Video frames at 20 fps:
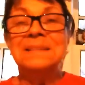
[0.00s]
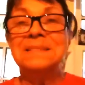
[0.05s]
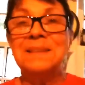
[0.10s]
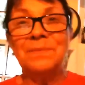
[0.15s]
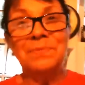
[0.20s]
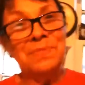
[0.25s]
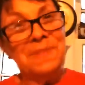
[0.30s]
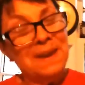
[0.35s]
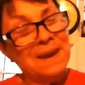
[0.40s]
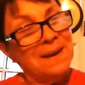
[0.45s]

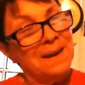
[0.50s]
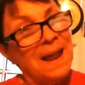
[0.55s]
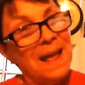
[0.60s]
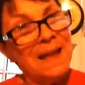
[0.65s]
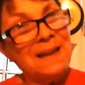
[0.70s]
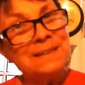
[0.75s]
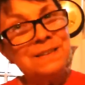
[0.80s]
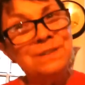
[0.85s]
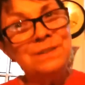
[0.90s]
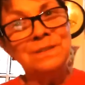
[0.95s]
So then
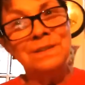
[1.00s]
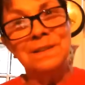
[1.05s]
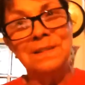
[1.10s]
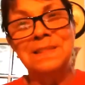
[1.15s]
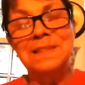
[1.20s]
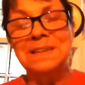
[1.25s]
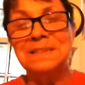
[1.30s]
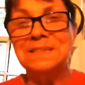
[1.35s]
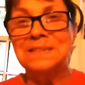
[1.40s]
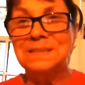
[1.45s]
I
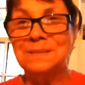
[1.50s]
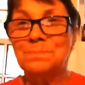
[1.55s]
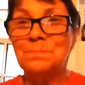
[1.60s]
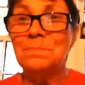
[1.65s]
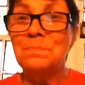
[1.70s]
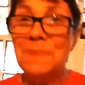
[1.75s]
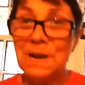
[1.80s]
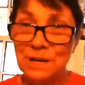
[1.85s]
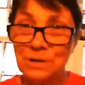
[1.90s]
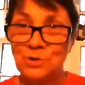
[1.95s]
took this
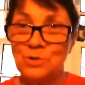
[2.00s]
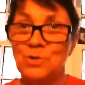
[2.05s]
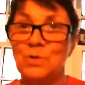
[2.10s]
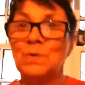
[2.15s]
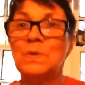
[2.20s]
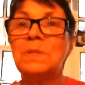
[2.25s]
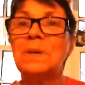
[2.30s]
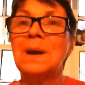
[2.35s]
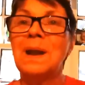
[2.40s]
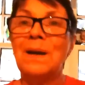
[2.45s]

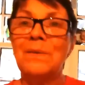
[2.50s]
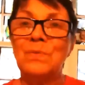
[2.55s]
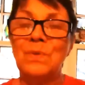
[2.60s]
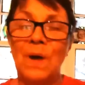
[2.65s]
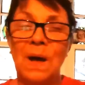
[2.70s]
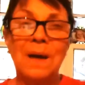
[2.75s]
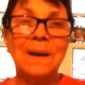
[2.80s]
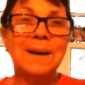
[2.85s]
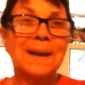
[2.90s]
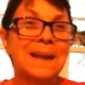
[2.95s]
mixture that I've
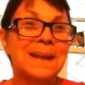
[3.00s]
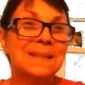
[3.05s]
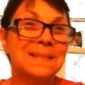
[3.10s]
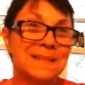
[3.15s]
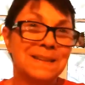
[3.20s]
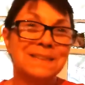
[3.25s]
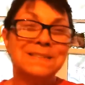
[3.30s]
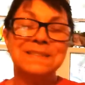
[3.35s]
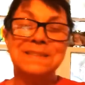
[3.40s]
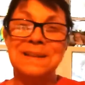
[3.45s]
got
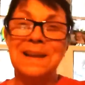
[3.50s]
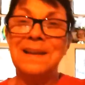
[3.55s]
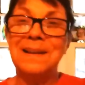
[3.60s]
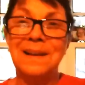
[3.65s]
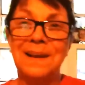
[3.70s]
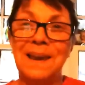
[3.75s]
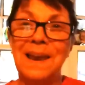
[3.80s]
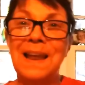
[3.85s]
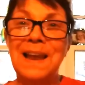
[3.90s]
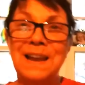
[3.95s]
in this
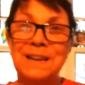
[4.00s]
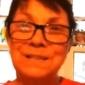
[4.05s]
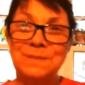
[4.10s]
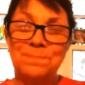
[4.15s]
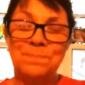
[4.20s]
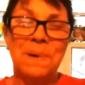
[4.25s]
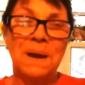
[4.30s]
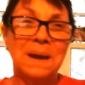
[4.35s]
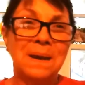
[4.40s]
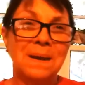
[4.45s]

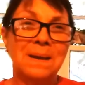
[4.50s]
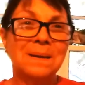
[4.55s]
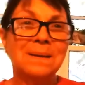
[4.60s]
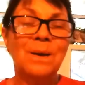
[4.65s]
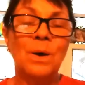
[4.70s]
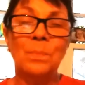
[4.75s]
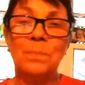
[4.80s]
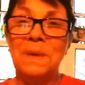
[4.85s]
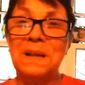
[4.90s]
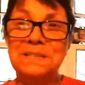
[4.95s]
glass
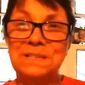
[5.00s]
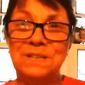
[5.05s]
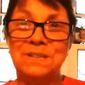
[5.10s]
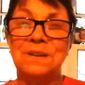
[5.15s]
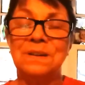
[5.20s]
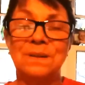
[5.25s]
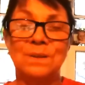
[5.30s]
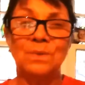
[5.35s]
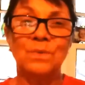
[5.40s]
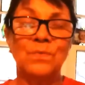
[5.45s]
pan on my
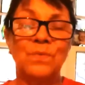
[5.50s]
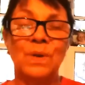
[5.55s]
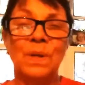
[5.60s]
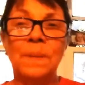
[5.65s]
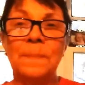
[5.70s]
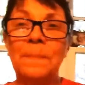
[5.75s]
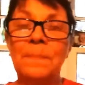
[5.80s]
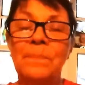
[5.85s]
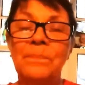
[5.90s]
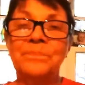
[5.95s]
stove
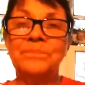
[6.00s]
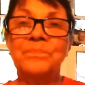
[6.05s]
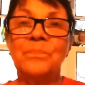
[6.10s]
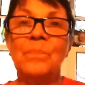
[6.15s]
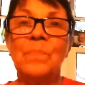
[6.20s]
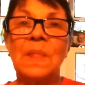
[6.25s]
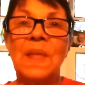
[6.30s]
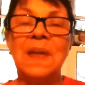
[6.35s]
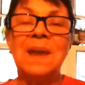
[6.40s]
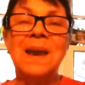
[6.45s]

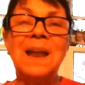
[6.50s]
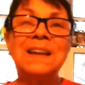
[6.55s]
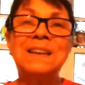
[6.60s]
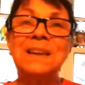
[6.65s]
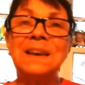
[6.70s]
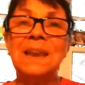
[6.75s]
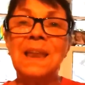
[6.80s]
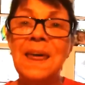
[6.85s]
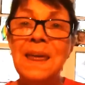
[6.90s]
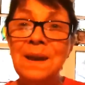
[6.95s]
and
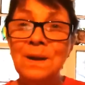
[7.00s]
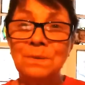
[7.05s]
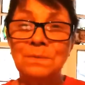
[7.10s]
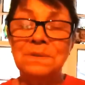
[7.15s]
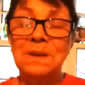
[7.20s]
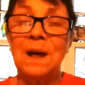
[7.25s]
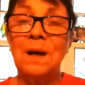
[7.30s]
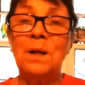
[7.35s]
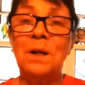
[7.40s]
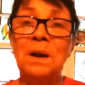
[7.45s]
I
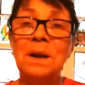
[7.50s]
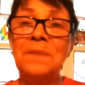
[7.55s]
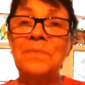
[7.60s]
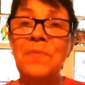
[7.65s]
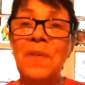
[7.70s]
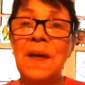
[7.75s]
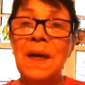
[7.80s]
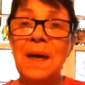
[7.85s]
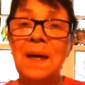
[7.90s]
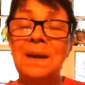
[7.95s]
ladled all
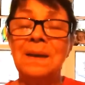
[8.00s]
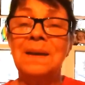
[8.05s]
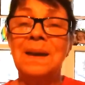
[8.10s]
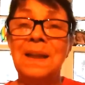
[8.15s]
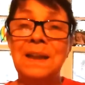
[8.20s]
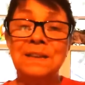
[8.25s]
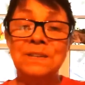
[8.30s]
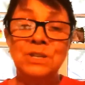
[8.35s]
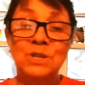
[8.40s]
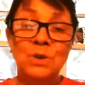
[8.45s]
of that
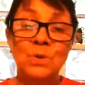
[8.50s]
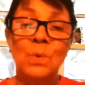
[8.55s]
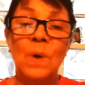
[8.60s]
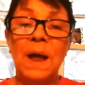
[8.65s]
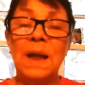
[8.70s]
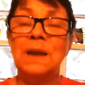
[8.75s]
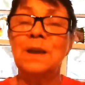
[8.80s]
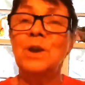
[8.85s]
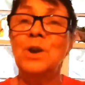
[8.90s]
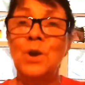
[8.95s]
into
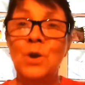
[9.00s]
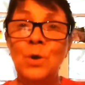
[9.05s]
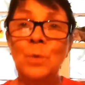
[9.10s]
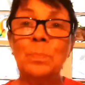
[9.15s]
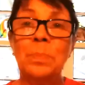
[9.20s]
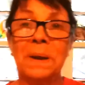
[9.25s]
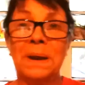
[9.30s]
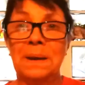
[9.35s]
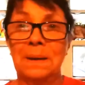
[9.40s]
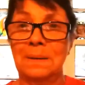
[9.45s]
a
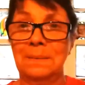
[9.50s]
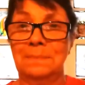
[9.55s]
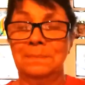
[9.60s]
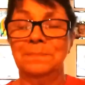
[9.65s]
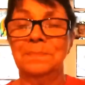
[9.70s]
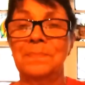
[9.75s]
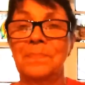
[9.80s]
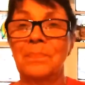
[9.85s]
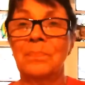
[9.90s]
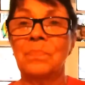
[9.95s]
new pan.
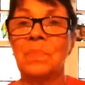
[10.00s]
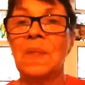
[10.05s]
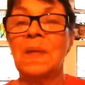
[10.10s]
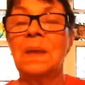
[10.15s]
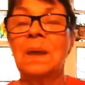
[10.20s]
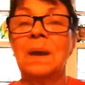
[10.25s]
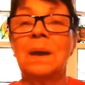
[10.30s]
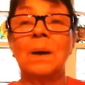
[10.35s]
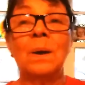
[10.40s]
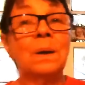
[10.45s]

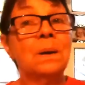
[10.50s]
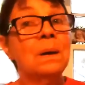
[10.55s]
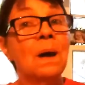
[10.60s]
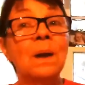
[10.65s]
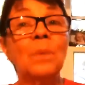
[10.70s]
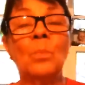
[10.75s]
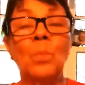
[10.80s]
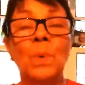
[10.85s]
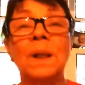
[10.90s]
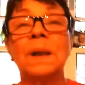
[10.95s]

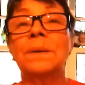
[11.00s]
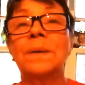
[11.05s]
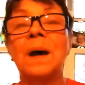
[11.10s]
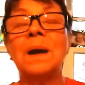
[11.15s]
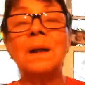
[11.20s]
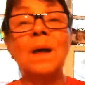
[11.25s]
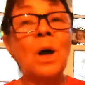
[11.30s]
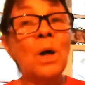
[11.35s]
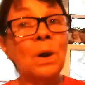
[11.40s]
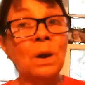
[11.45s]
Not
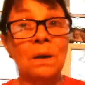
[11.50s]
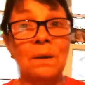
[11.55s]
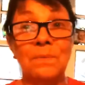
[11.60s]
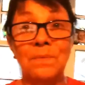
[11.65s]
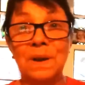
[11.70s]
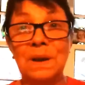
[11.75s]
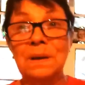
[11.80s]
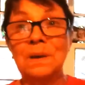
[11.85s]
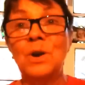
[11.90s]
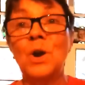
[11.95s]
all
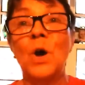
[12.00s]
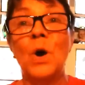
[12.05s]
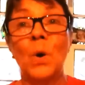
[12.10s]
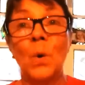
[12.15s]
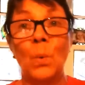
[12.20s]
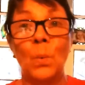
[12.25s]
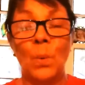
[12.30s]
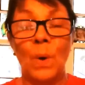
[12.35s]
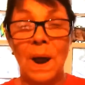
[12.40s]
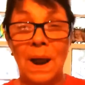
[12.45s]
of it.
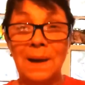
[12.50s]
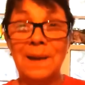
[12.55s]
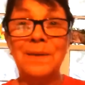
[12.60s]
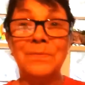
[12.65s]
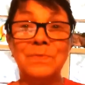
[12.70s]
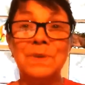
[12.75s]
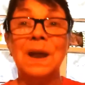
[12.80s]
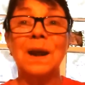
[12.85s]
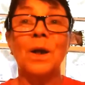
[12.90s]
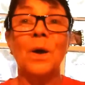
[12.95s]
No, I
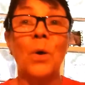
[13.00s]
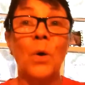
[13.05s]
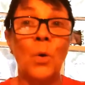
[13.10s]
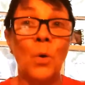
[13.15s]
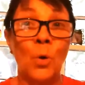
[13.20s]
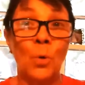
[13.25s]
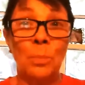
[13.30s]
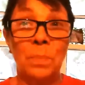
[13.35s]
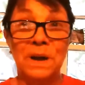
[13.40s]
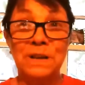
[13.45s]
left out a
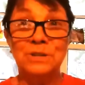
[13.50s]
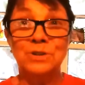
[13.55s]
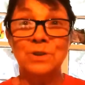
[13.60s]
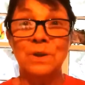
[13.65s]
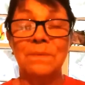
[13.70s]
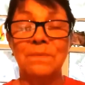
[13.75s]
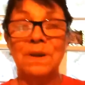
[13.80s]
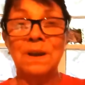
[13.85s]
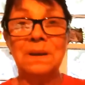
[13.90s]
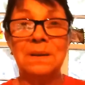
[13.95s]
whole bunch
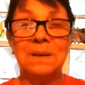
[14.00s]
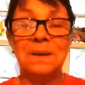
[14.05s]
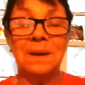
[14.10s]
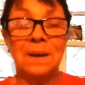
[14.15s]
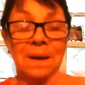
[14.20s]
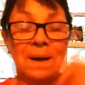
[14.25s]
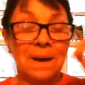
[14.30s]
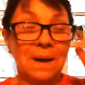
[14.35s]
of it.